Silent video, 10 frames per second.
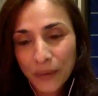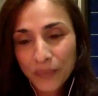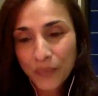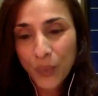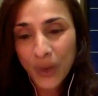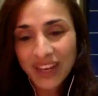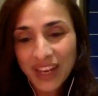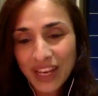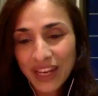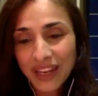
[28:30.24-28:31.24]

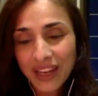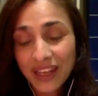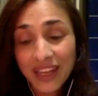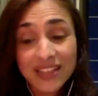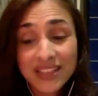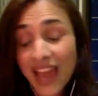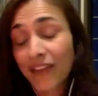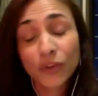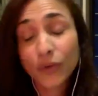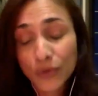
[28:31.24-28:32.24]
when kids
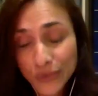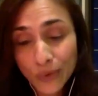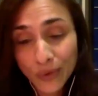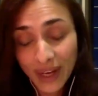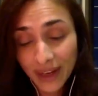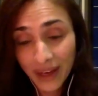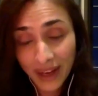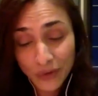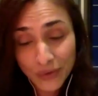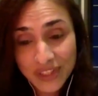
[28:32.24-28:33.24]
have to go to school,
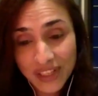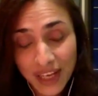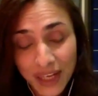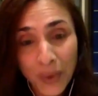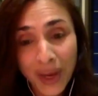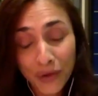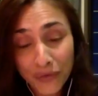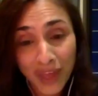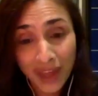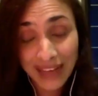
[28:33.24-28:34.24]
I don't see any way out of
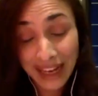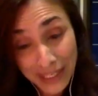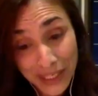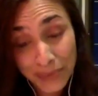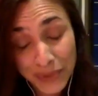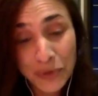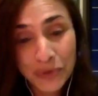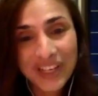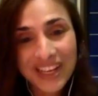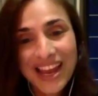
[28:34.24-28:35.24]
that anytime soon.